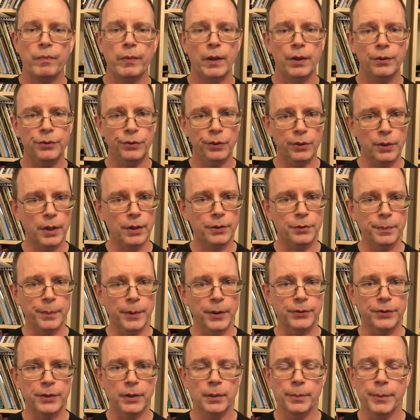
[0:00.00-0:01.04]
So there's
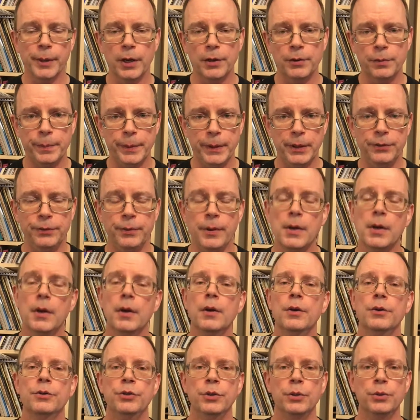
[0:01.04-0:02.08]
buzzing your mouthpiece.
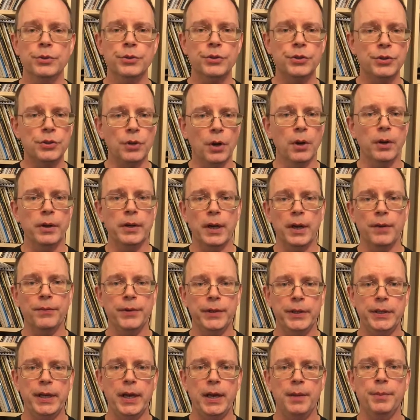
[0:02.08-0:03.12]
So you start
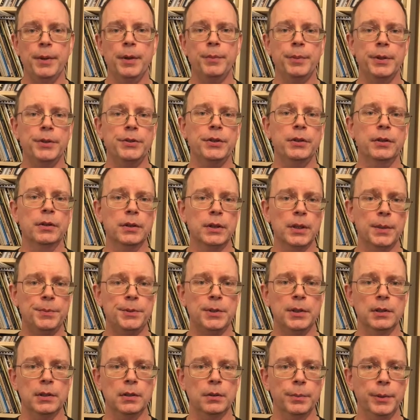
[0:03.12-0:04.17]
every day by buzzing your lips
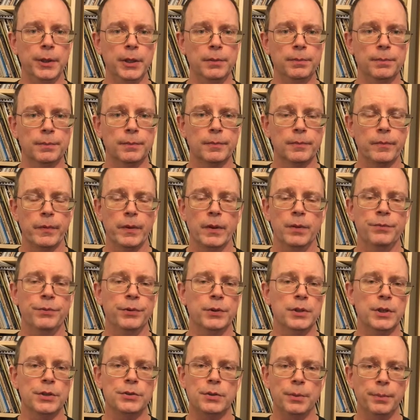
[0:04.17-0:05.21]
a little bit for
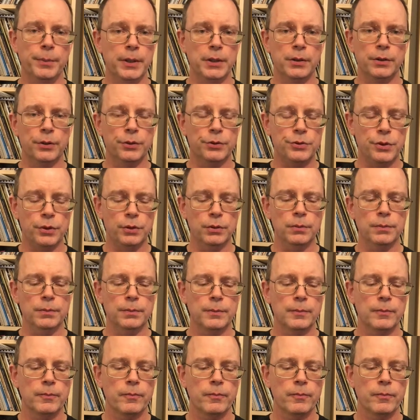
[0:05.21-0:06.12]
just a minute or two.